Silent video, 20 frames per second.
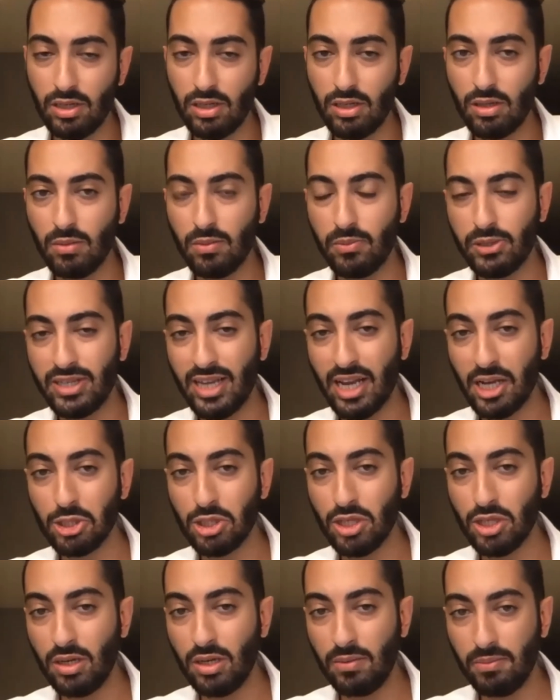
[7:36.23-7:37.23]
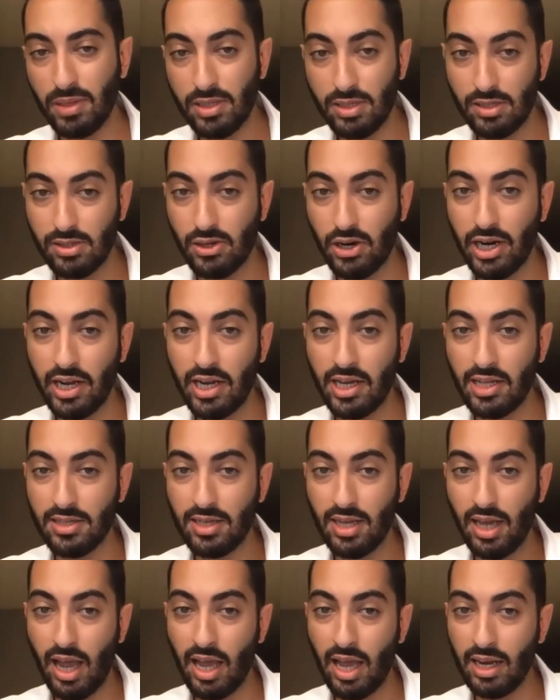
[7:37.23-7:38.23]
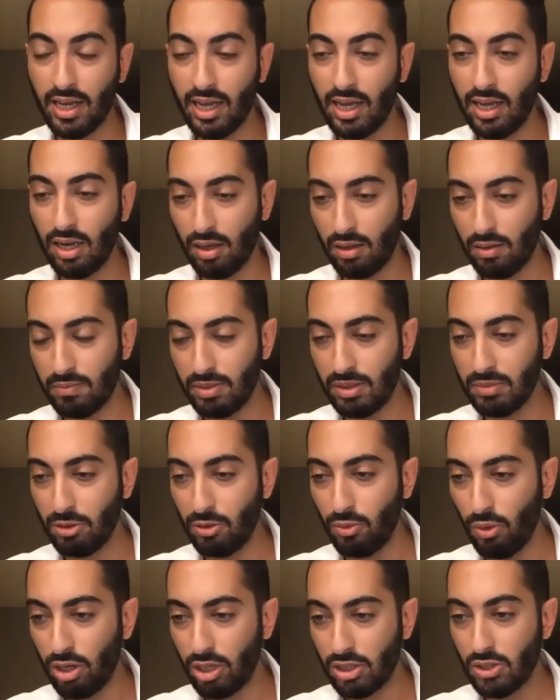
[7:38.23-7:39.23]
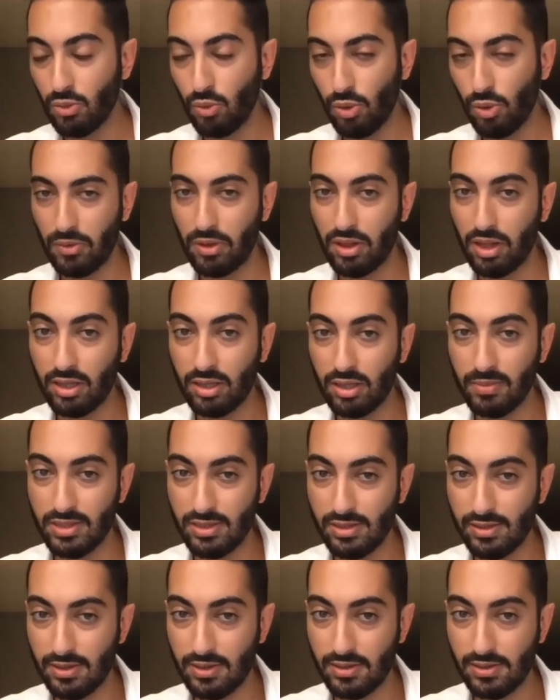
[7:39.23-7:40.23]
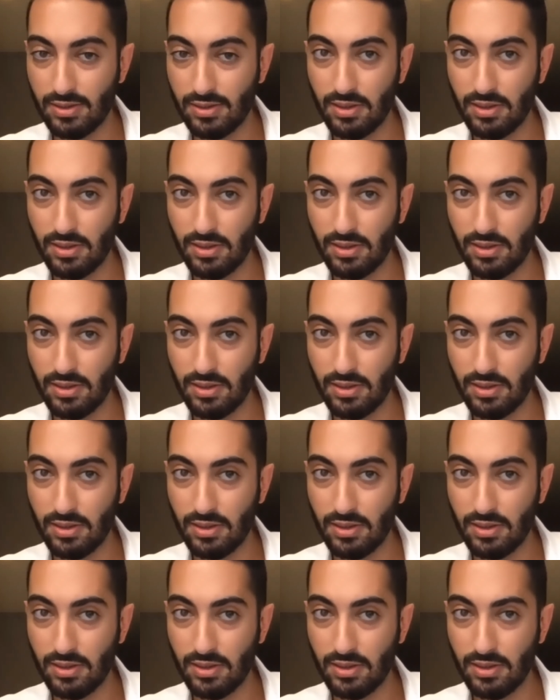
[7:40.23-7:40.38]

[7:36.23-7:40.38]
protection, business credit, and again, people wanting to work with other businesses.